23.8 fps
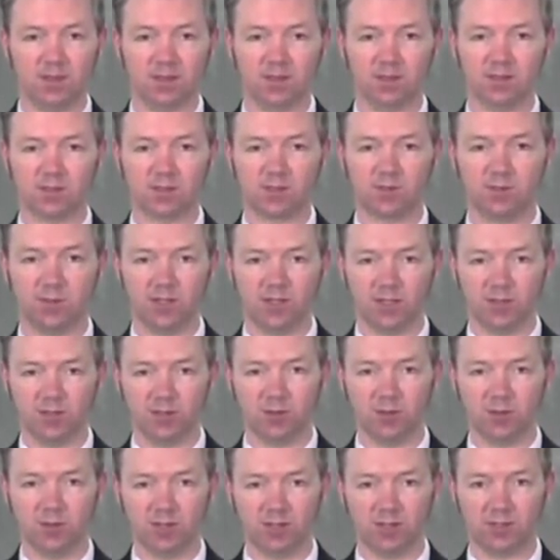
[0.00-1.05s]
This
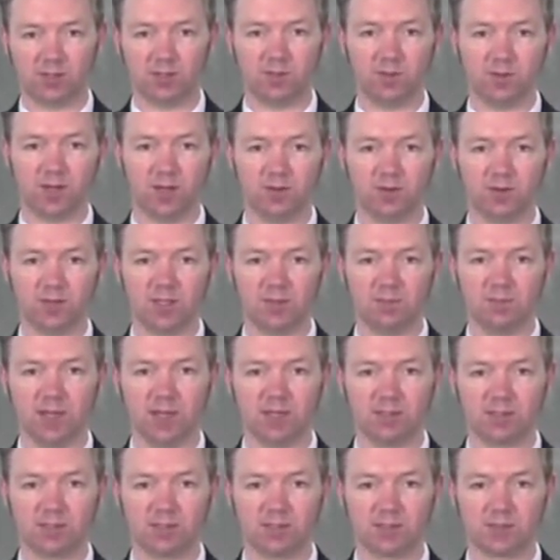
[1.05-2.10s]
video is about the
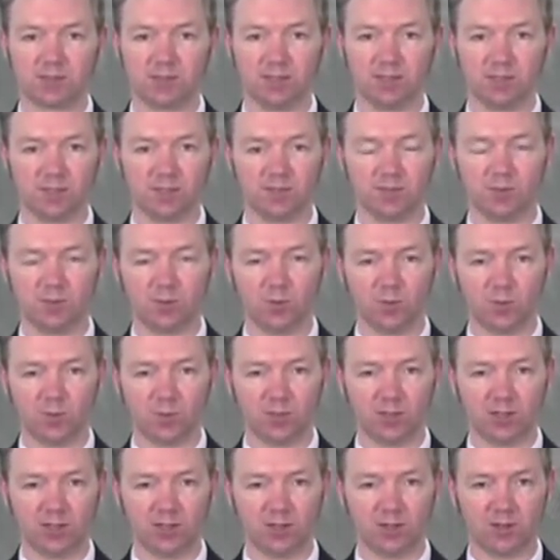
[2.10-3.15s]
basics of
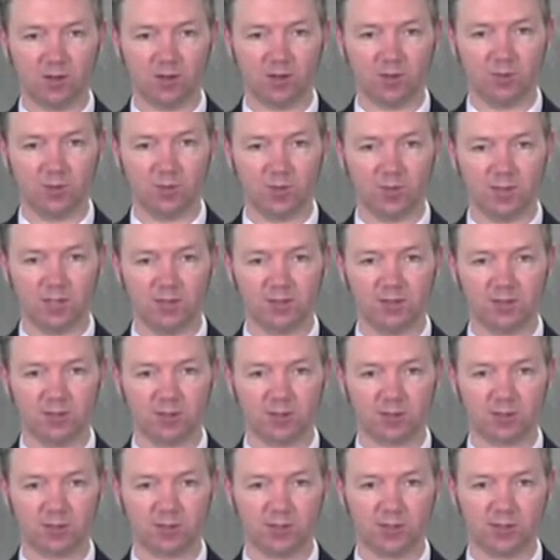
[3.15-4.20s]
Oregon automobile
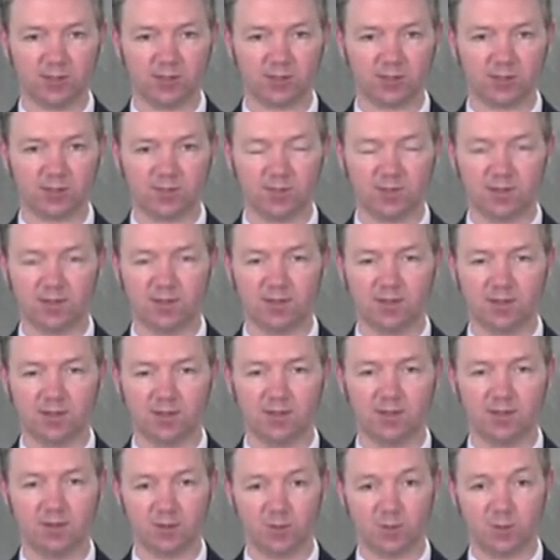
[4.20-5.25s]
insurance,
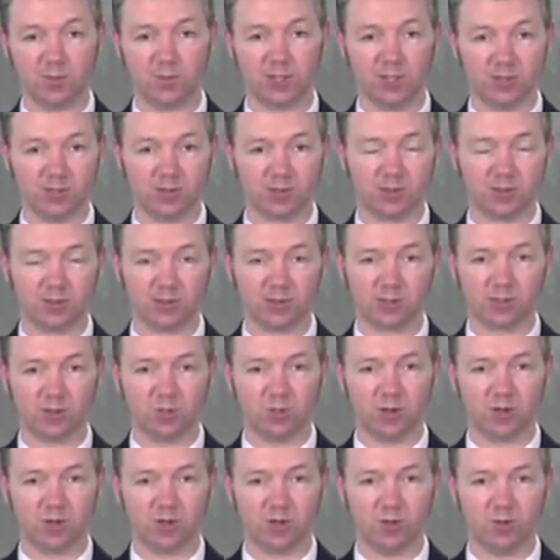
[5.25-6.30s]
Automobile Insurance
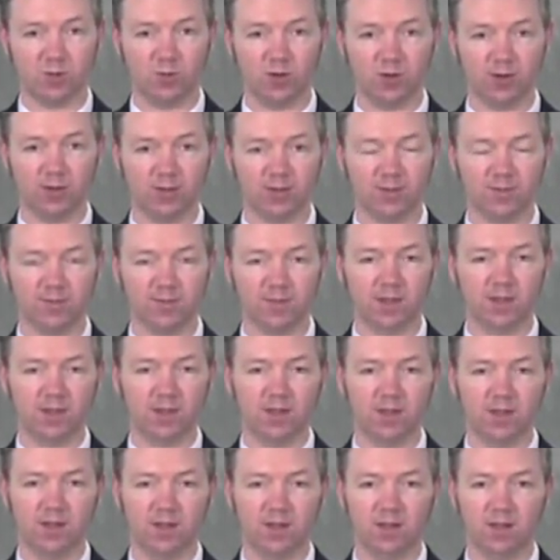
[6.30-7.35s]
101,
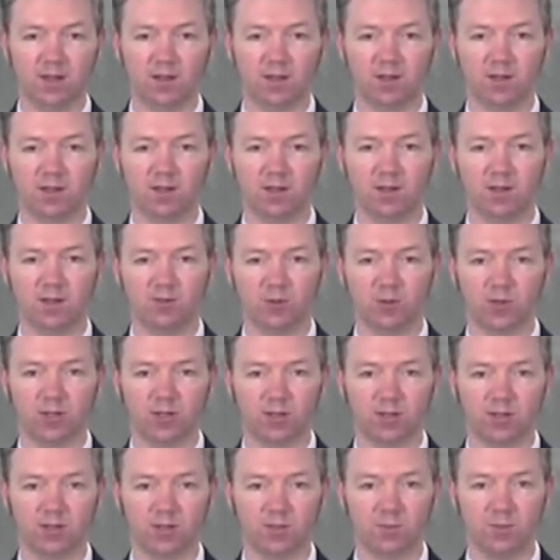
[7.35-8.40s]

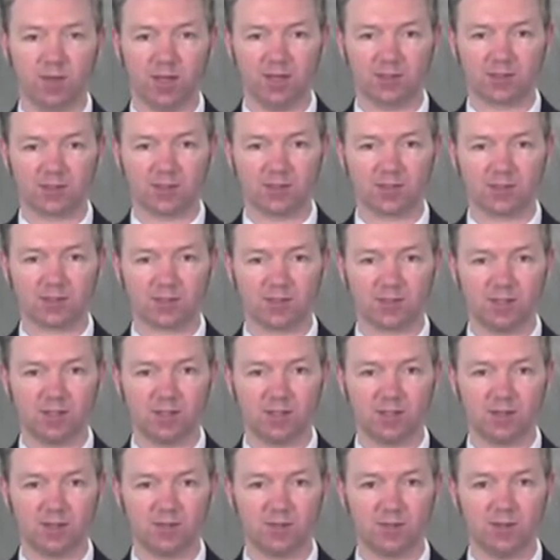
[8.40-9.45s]
covering the basics
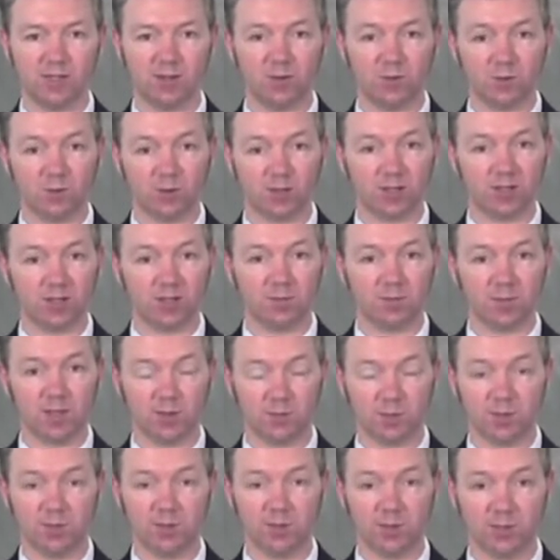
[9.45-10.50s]
of the Oregon
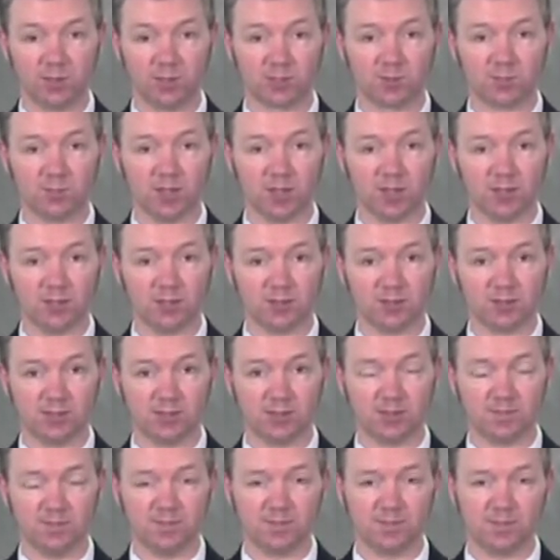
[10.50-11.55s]
minimum limits policy.